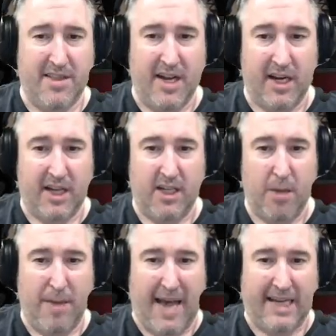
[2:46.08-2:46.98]
then I'm going to come
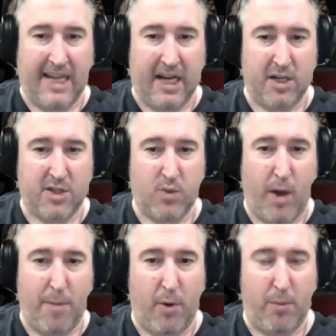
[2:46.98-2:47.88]
back and I'm going to
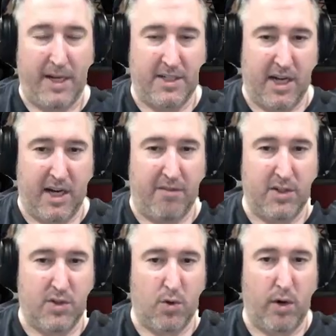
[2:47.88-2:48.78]
swap out my entire
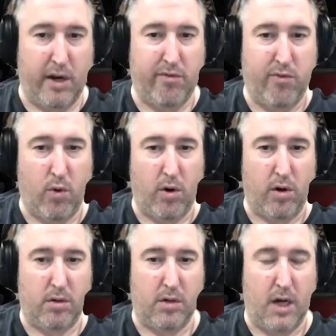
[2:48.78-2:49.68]
inventory
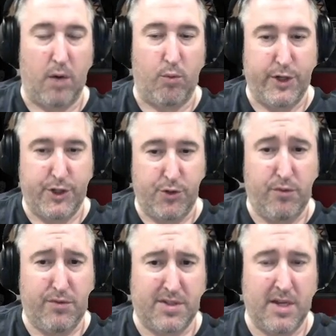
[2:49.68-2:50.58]
for
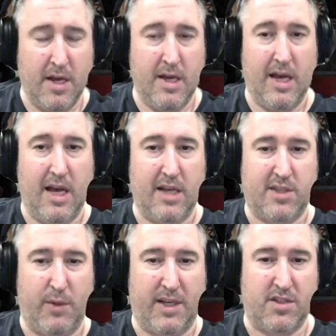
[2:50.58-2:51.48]
Rejuves, so that we can